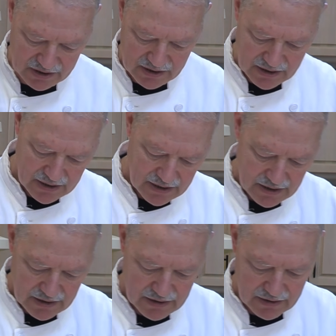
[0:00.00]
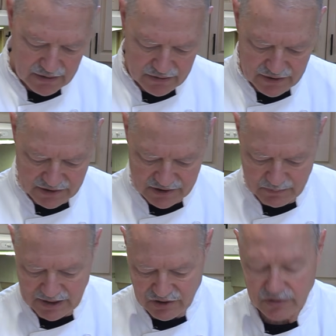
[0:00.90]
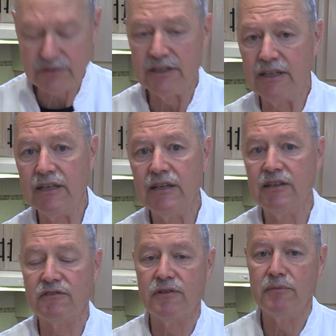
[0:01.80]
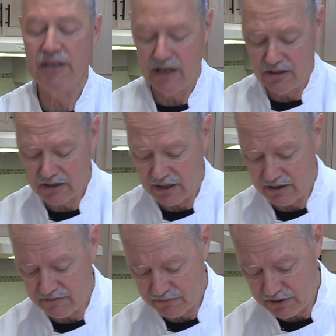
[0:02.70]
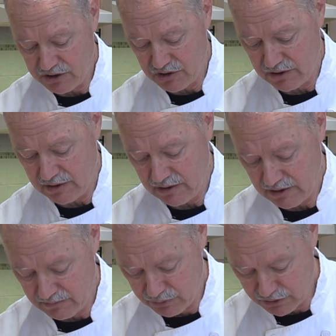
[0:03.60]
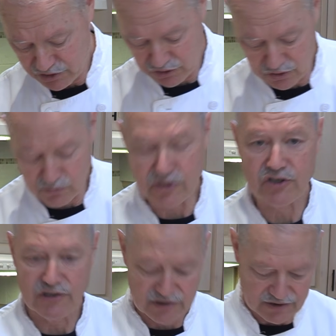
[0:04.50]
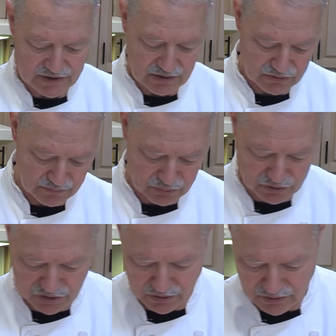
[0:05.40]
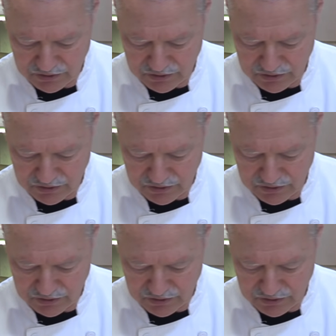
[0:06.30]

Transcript: it, this specialty is from the Algarve region in Portugal, which is the Southern Portugal.